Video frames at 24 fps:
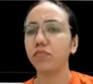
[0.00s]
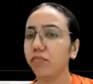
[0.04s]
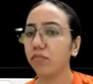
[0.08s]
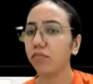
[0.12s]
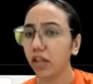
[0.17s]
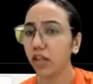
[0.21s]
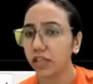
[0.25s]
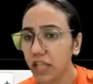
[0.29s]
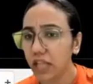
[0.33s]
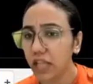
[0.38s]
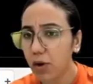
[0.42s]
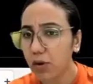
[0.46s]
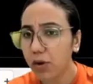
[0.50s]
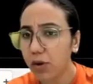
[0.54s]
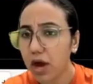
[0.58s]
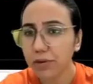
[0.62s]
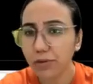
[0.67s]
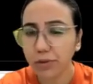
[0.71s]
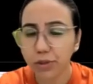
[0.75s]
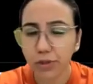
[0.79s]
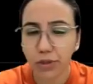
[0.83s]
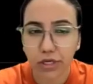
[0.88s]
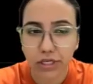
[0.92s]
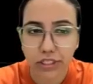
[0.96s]
Now, how
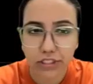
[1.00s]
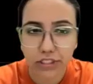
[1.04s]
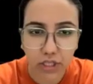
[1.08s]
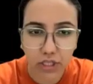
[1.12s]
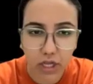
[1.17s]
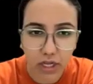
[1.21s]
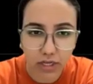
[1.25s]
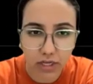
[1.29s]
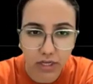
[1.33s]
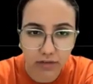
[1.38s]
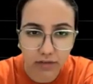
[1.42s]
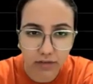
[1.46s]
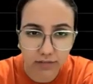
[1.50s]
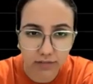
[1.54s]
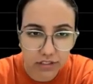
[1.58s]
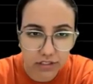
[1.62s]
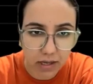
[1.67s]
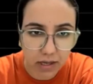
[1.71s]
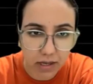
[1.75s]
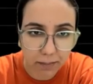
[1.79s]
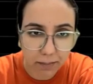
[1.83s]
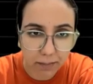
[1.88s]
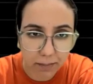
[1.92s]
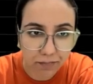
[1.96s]
you're going to solve this
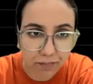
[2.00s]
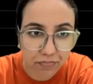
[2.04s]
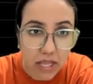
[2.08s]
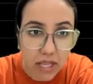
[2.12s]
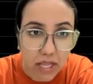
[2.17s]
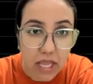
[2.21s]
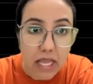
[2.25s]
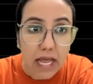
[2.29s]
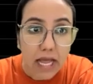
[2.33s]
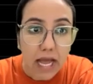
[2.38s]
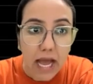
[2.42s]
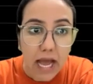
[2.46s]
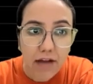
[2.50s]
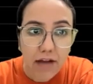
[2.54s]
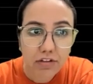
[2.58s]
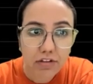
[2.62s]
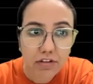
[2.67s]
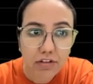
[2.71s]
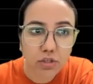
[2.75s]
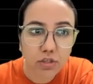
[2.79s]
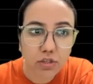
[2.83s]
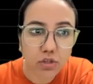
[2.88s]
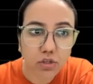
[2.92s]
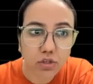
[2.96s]
up? Have
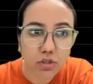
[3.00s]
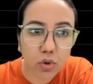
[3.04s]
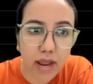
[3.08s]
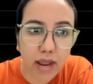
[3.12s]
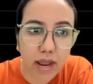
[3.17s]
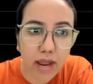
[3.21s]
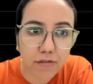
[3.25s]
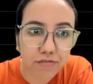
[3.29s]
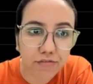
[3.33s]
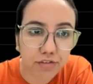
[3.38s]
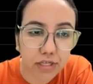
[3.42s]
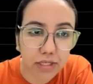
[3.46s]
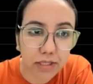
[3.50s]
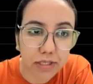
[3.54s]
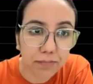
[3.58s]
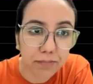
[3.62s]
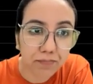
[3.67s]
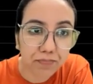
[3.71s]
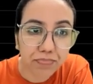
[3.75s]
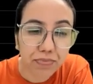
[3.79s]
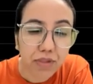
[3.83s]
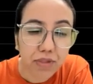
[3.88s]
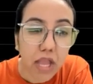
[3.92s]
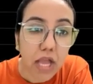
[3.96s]
a look carefully.
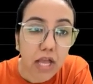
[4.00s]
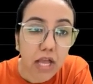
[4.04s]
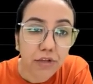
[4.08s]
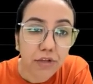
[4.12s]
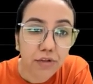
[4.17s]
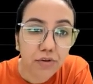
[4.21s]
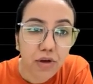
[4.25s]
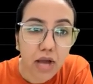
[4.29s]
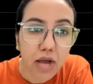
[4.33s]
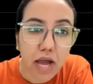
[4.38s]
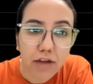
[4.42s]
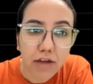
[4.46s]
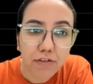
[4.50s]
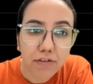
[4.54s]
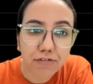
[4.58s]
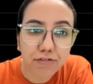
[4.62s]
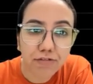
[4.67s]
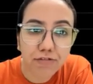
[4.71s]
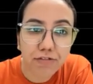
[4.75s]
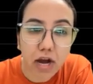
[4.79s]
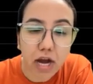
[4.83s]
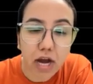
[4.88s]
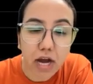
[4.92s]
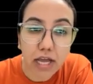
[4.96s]
You
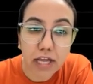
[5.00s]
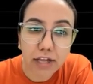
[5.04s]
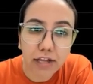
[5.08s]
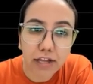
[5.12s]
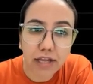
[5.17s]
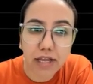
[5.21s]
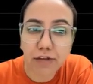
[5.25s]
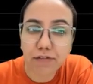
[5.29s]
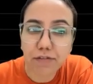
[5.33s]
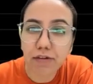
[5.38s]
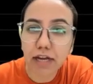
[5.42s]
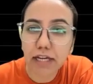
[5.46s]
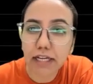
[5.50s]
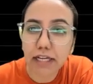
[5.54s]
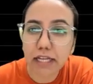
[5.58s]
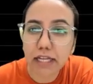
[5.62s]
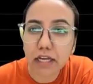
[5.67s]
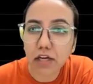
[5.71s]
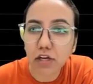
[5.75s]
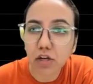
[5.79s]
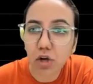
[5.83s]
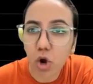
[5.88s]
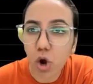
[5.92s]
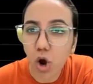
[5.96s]
have, if I take
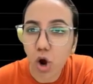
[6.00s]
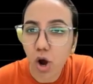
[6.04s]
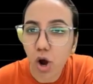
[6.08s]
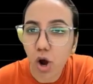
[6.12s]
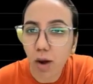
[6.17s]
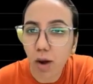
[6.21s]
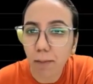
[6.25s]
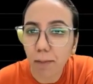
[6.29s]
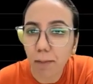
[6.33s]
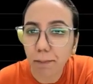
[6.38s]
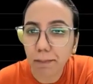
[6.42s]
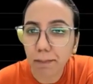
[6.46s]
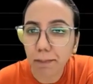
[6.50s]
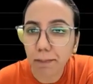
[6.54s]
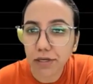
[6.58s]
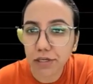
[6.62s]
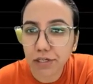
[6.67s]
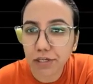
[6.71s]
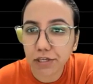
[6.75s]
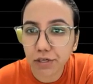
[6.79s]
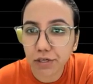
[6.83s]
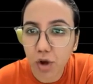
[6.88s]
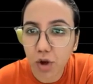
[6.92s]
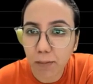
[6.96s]
a common
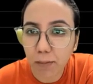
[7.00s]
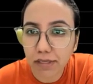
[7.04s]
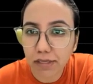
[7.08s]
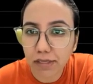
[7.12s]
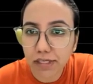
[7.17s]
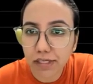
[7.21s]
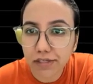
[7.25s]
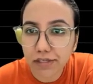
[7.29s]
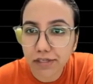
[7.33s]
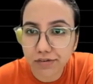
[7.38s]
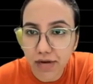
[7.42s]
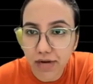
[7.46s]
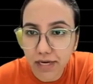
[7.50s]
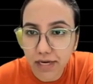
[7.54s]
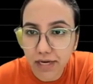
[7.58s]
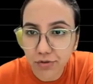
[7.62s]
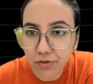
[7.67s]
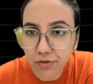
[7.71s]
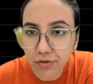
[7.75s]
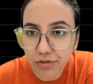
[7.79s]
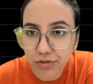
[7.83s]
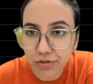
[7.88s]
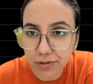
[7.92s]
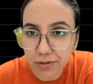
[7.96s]
denominator right over
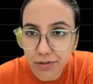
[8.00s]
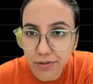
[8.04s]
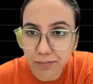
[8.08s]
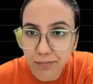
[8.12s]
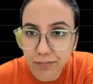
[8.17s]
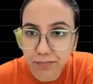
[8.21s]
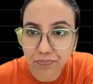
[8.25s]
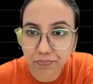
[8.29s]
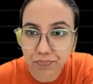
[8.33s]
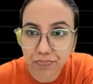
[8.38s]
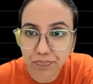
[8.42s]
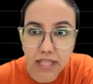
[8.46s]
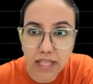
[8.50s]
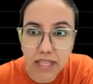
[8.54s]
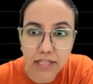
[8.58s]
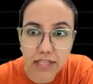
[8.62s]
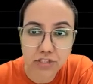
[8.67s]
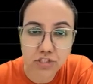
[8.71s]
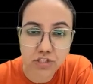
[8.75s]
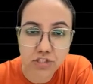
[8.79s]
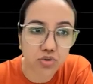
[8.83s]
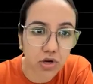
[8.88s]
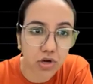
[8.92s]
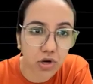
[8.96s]
here, let's do a
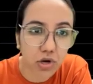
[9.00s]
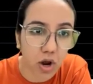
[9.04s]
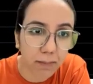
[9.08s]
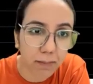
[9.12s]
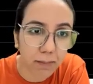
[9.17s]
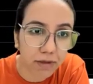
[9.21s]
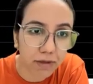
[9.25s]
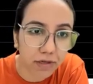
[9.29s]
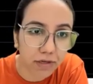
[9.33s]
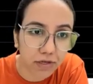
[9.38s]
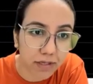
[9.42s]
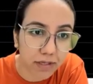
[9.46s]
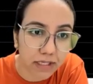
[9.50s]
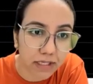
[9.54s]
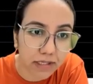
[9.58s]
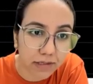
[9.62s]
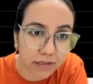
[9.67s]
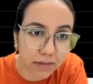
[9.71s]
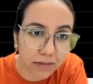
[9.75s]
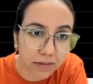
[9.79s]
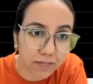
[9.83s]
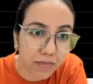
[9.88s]
common denominator.